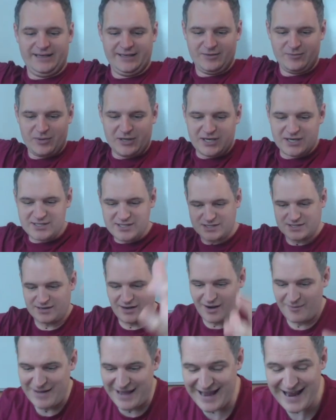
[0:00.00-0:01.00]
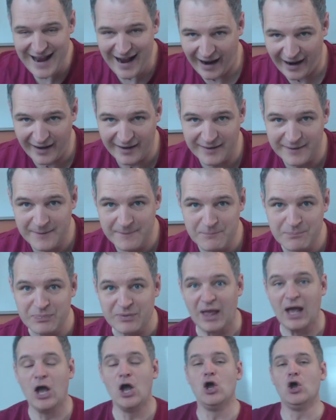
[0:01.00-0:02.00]
because I'm here.
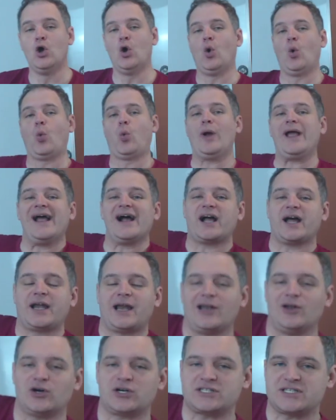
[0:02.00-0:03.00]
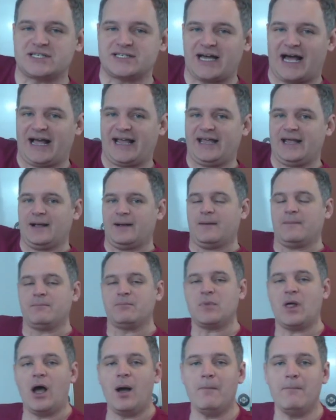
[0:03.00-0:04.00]
We are going to look today
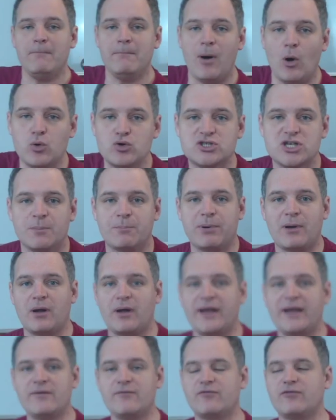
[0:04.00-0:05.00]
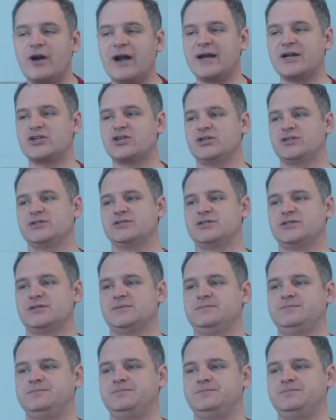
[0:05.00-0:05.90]
at multiplying fractions.